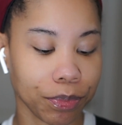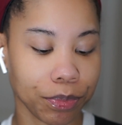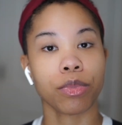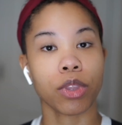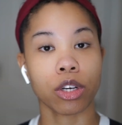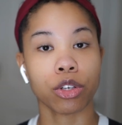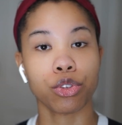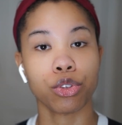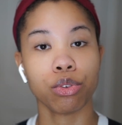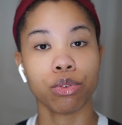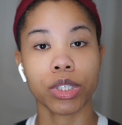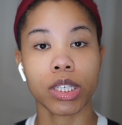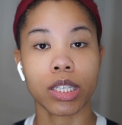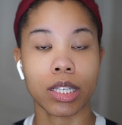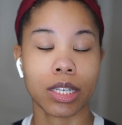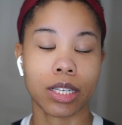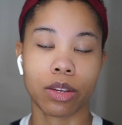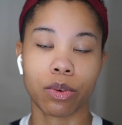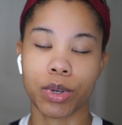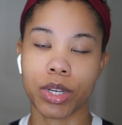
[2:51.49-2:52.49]
There are two
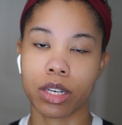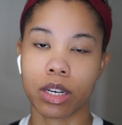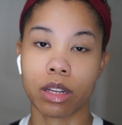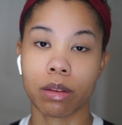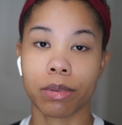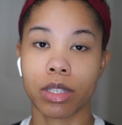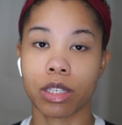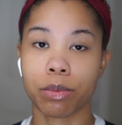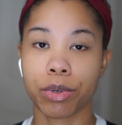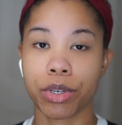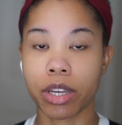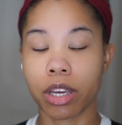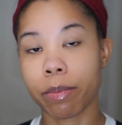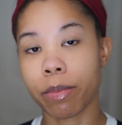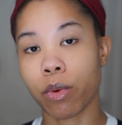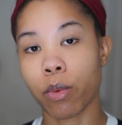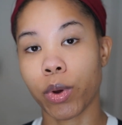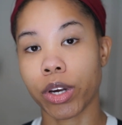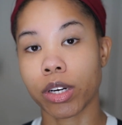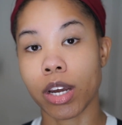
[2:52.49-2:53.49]
reasons that we ended up in this
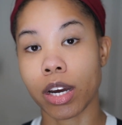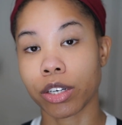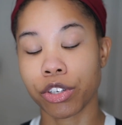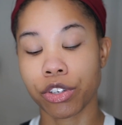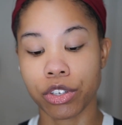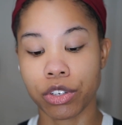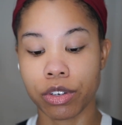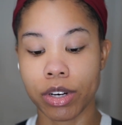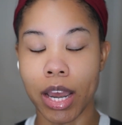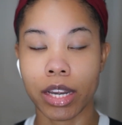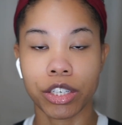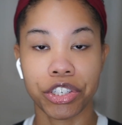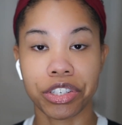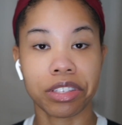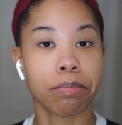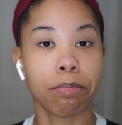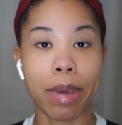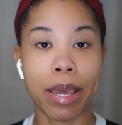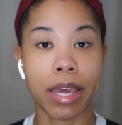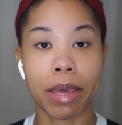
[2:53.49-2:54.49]
predicament where doctors are not
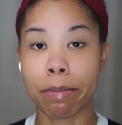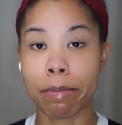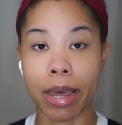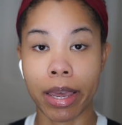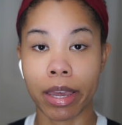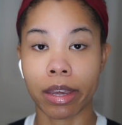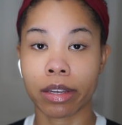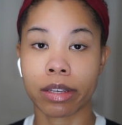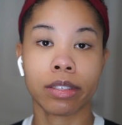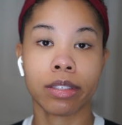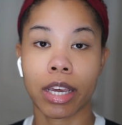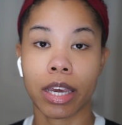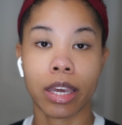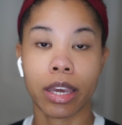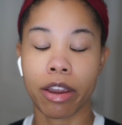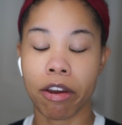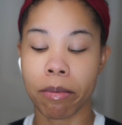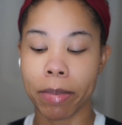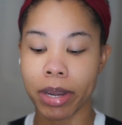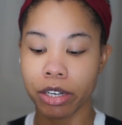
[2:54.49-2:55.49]
just making bank taking
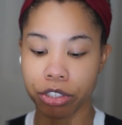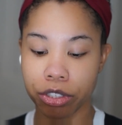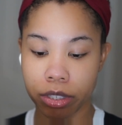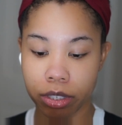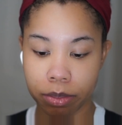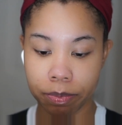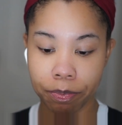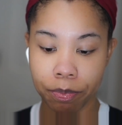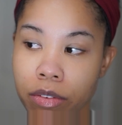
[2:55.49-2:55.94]
care of patients.